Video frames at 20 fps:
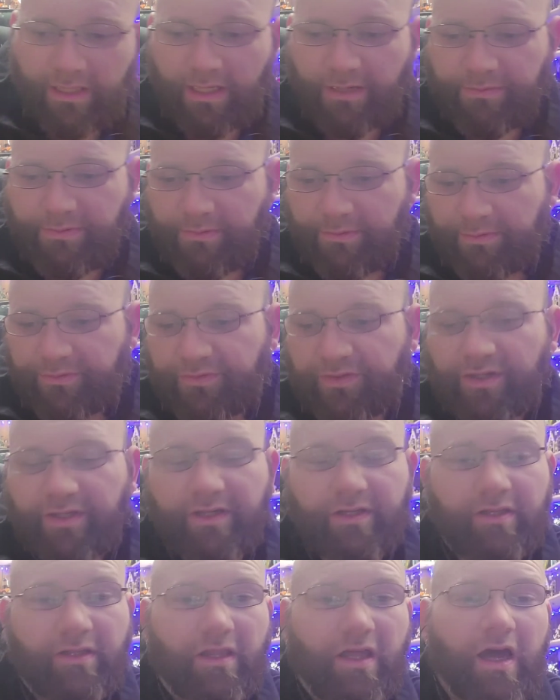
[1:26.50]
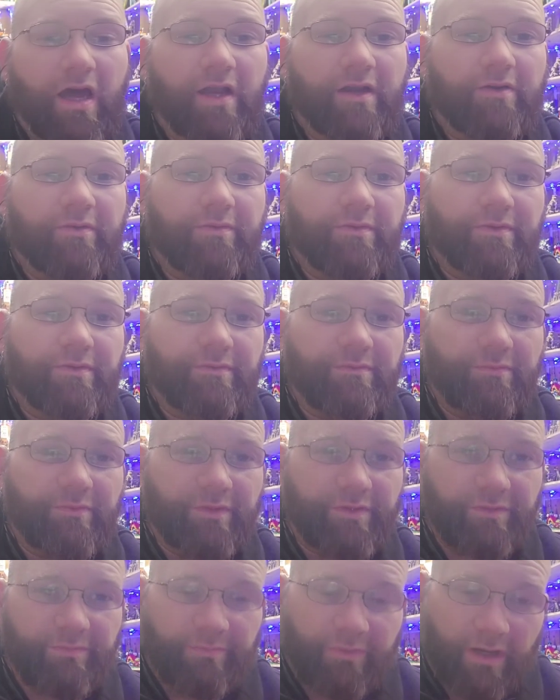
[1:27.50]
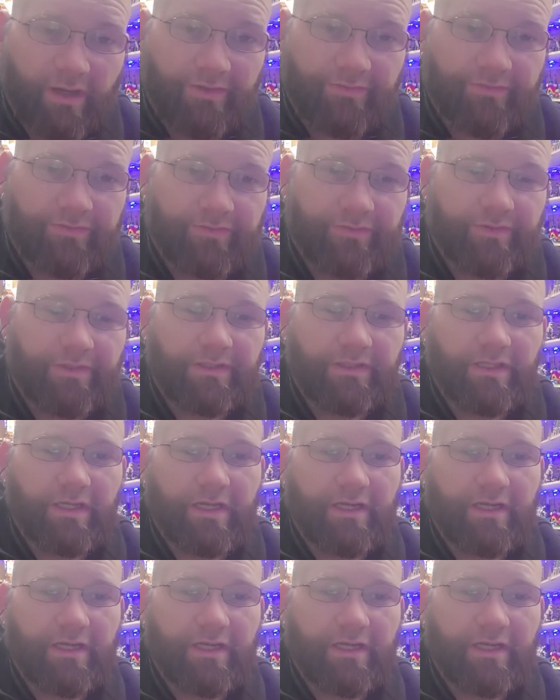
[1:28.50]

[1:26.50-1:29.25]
A lot of people took in a lot of response to it, a